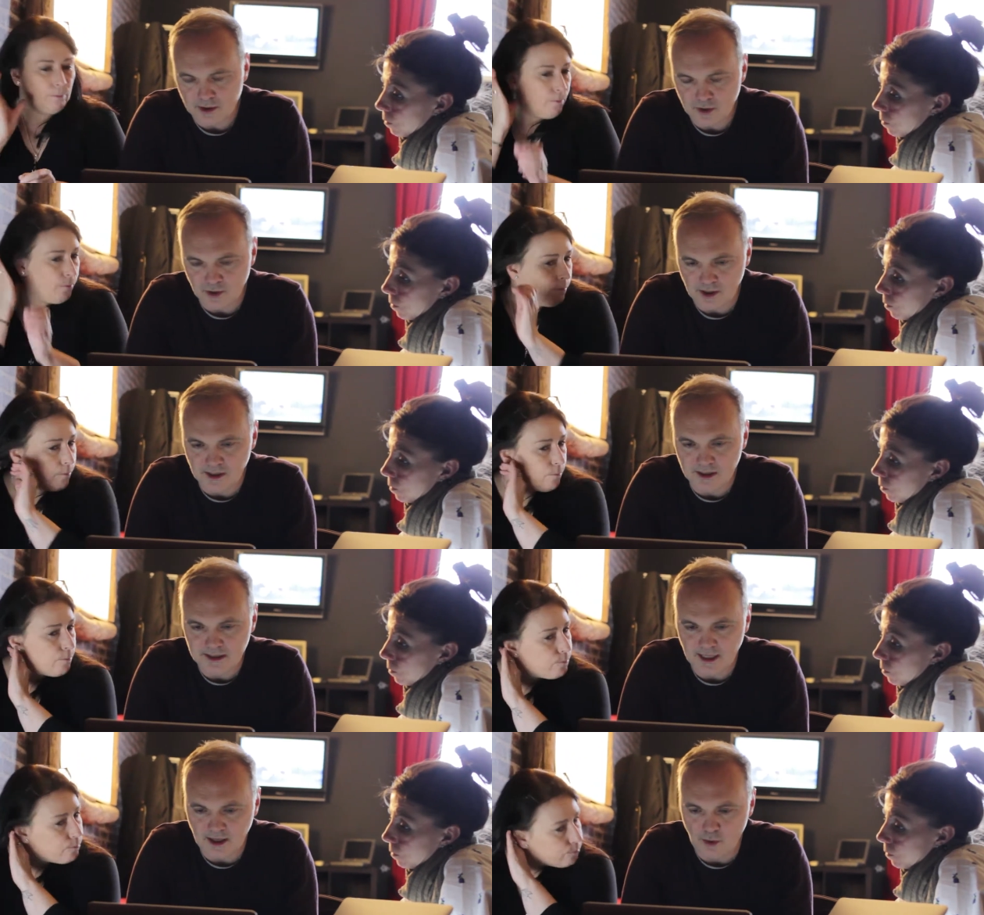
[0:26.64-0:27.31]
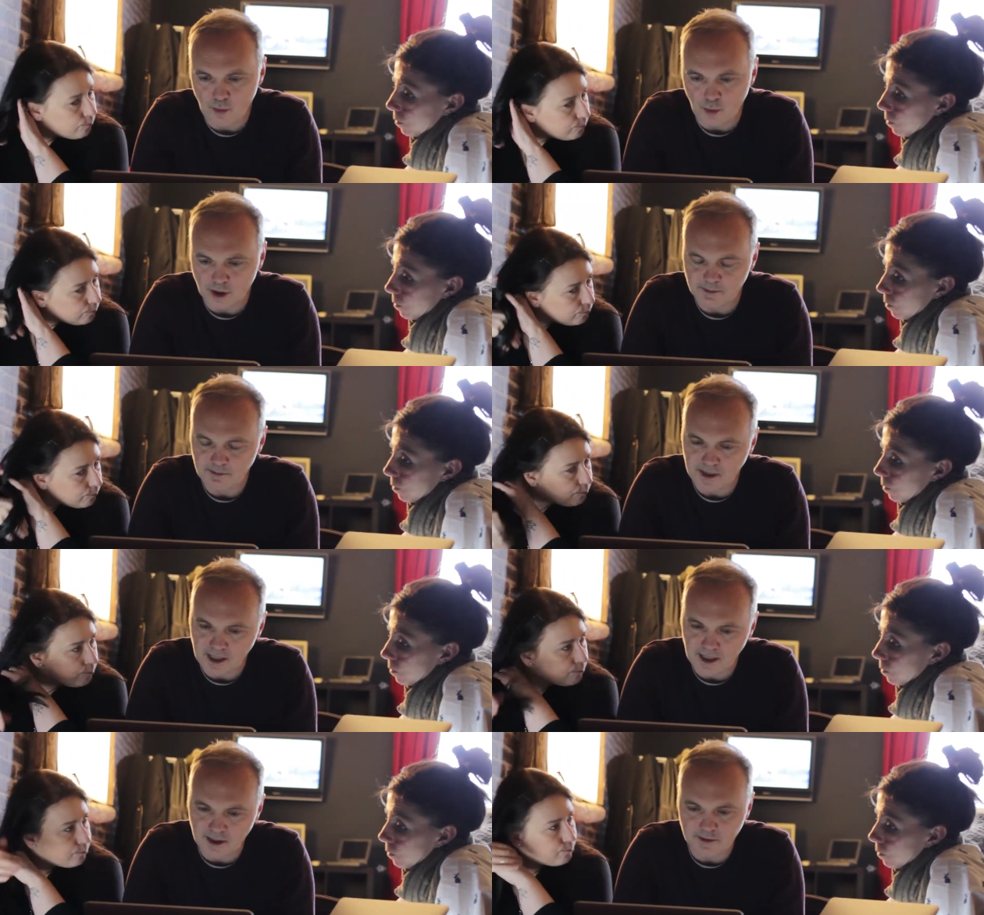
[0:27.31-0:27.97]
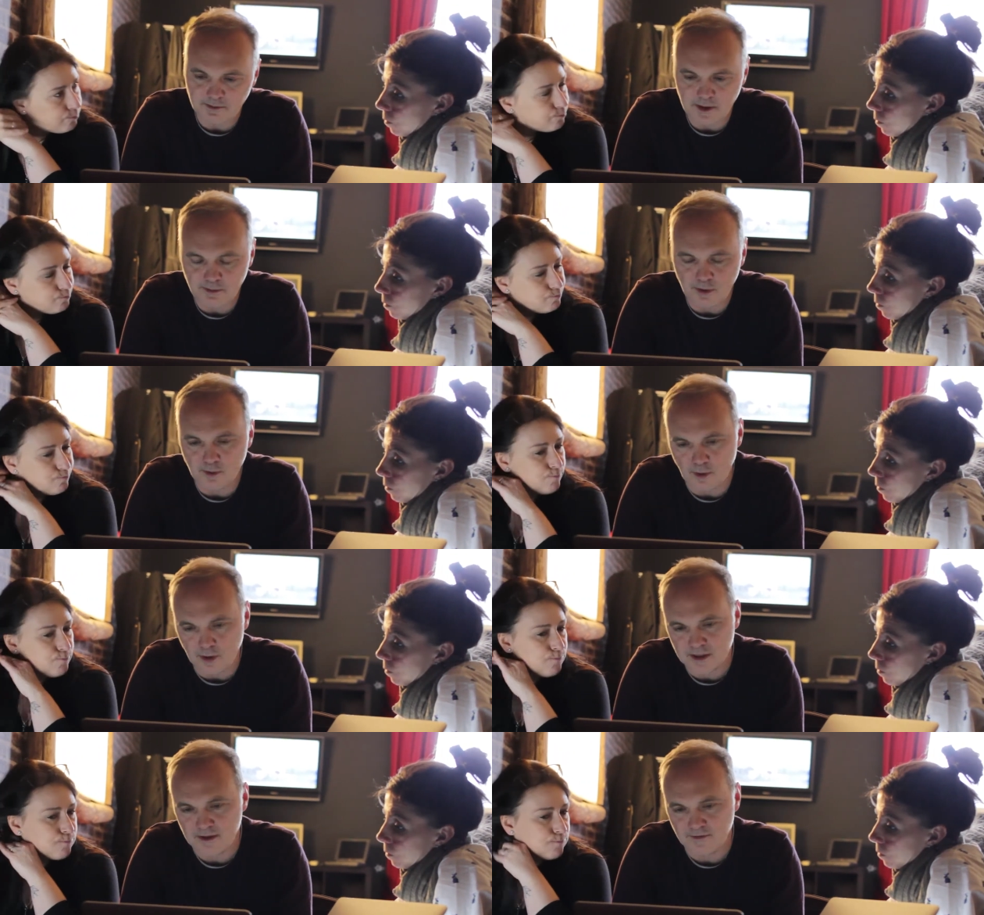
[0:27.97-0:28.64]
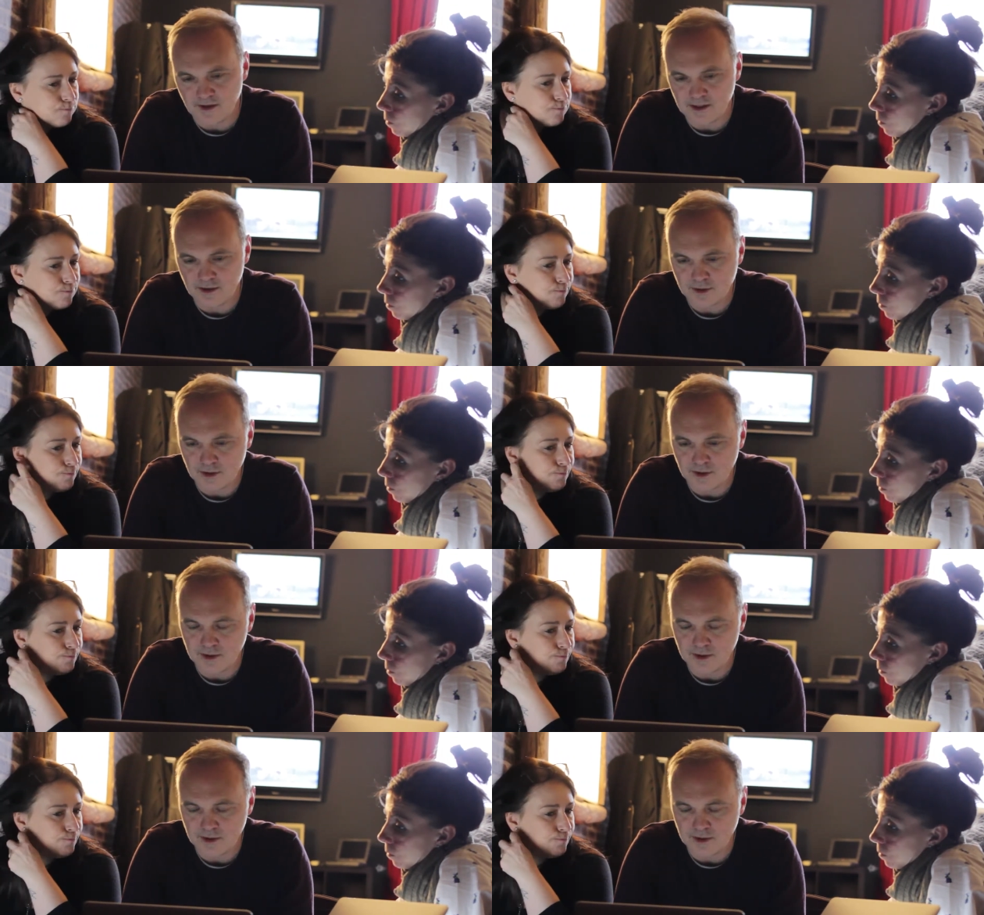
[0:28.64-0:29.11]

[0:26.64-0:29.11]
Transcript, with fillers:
Speaker 1: so you can tell which page people watch the videos